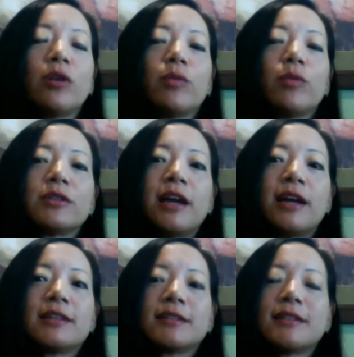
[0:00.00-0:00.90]
was
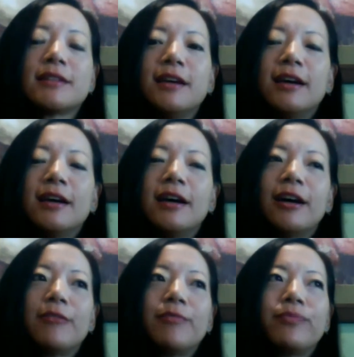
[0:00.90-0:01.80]
nice.
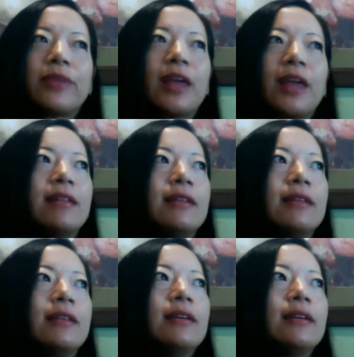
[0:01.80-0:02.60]
And